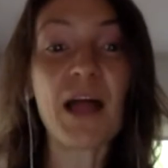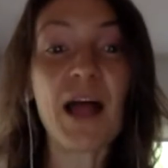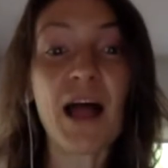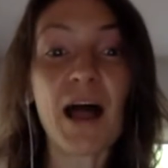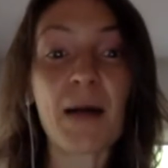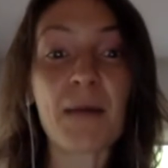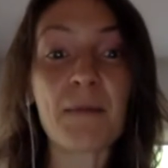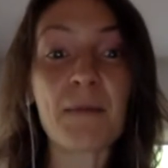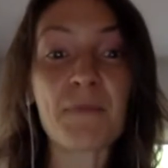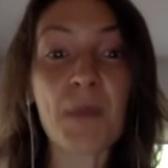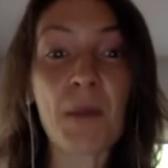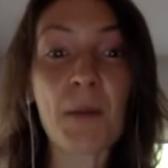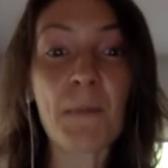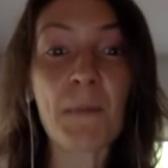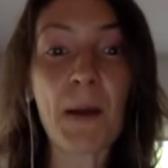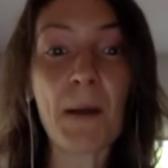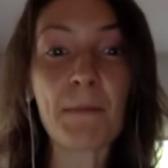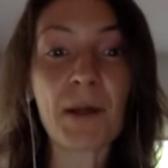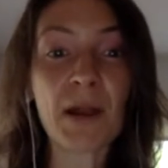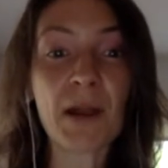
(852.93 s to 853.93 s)

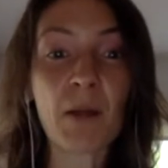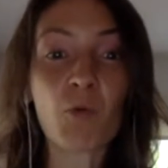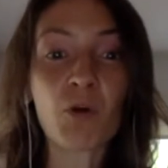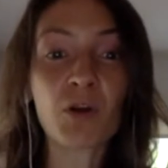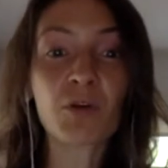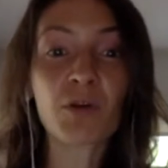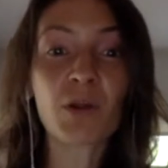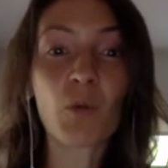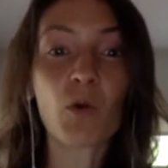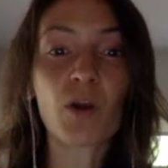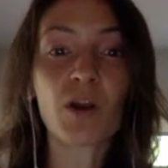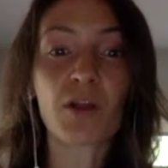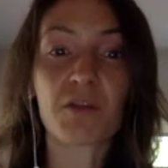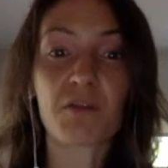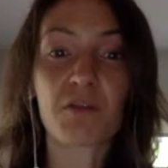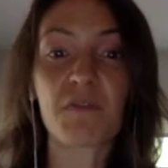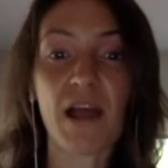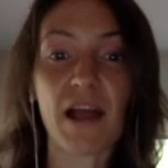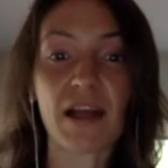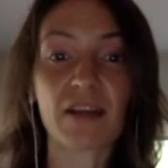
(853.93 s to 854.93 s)
But I'm wondering what other
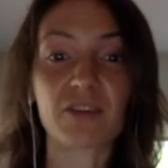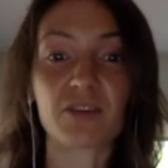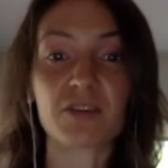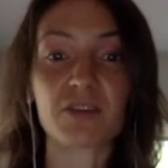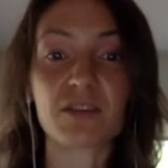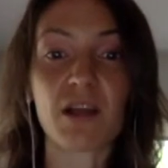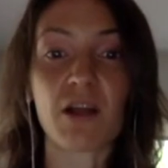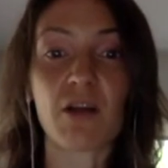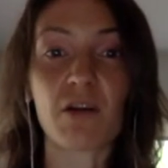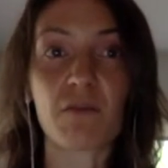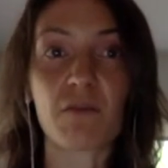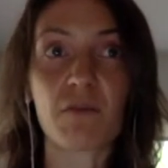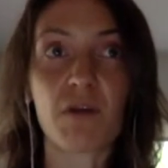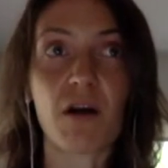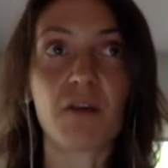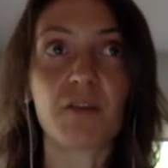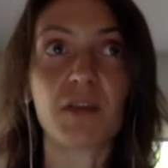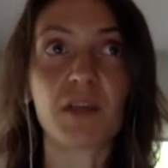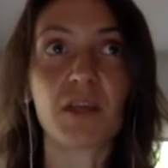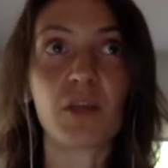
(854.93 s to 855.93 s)
factors are
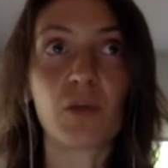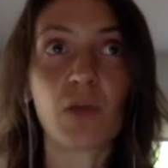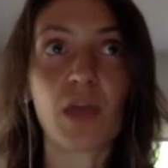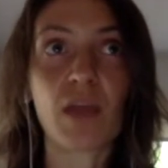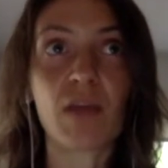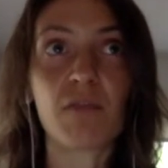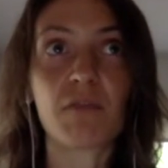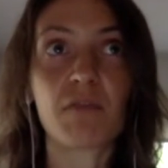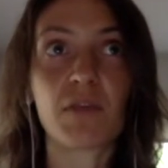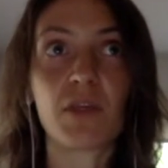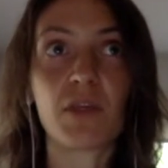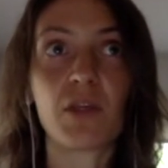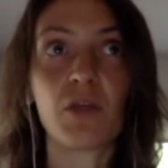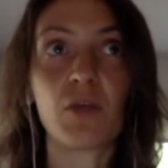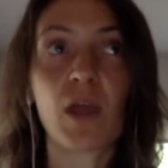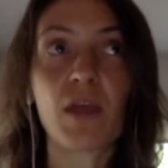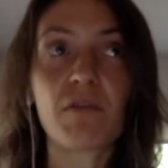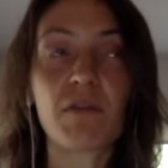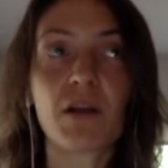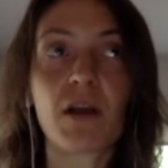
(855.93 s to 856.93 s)
involved. Like you gave
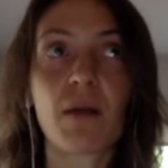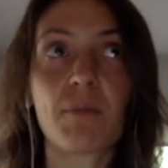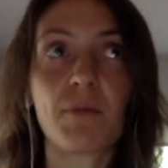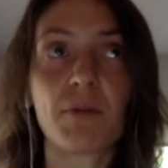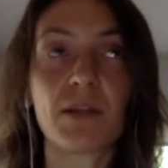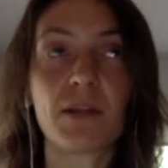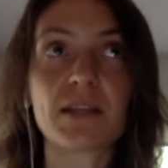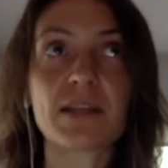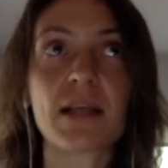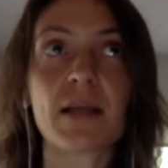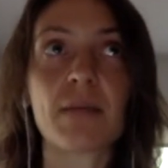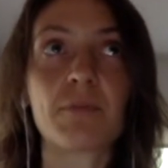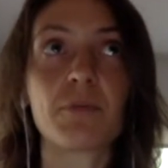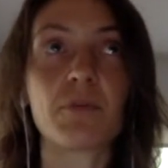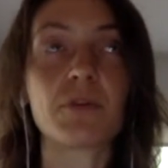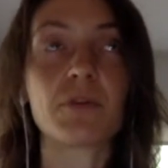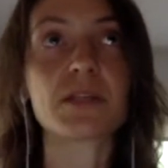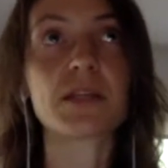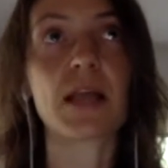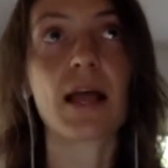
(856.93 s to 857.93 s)
a couple examples